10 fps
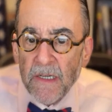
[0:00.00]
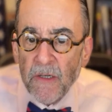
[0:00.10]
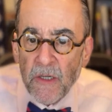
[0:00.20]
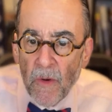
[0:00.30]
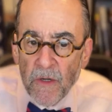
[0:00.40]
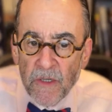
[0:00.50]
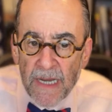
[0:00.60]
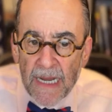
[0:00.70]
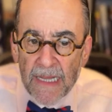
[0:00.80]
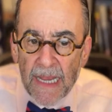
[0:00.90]
Do you
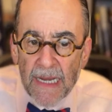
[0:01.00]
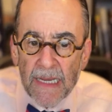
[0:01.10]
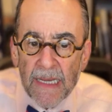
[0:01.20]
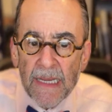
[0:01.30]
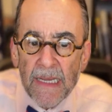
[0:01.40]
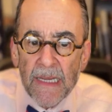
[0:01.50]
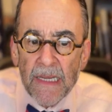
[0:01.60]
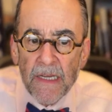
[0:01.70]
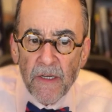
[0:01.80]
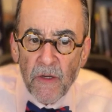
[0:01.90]
understand that?
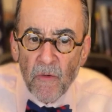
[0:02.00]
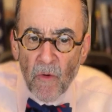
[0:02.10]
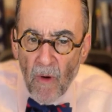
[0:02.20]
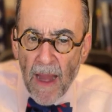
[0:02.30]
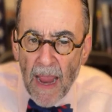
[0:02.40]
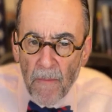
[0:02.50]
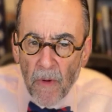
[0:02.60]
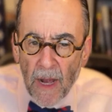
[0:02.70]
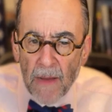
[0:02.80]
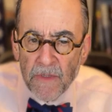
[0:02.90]
Do you grab
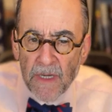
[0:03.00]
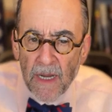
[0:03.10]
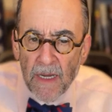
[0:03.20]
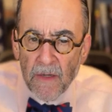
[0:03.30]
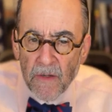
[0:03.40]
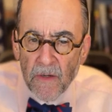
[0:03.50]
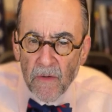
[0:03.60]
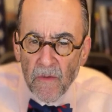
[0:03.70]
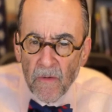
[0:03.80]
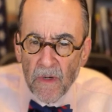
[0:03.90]
what I'm saying? Do
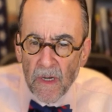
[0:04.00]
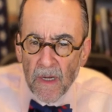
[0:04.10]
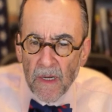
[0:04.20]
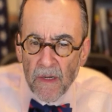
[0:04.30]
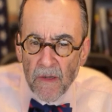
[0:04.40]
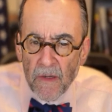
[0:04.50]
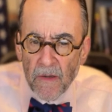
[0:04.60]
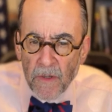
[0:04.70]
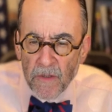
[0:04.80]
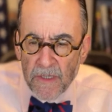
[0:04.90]
you do you
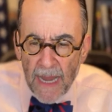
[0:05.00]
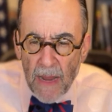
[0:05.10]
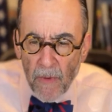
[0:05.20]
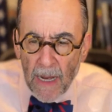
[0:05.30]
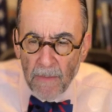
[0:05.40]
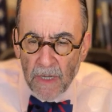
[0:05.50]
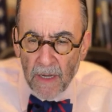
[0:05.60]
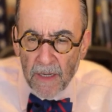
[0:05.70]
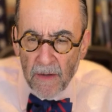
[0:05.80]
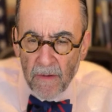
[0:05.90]
understand what I'm
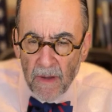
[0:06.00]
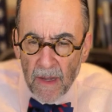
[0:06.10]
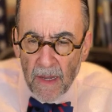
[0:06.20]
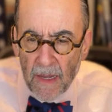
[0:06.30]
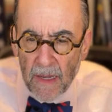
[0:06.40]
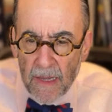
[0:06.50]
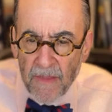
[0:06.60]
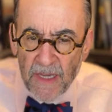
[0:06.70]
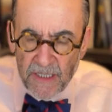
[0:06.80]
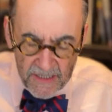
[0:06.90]
telling you?
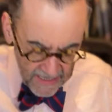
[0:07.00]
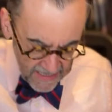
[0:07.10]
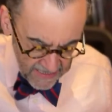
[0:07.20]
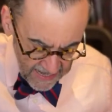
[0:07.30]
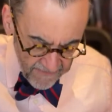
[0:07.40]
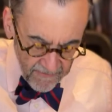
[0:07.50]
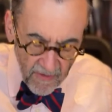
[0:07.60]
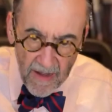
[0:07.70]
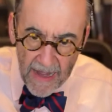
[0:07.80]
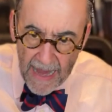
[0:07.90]
This
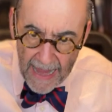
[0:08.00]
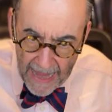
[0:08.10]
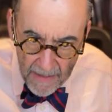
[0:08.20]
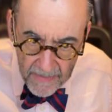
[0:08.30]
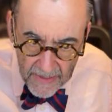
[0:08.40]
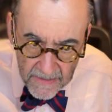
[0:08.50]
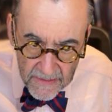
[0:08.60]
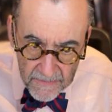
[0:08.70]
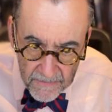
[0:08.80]
never happens.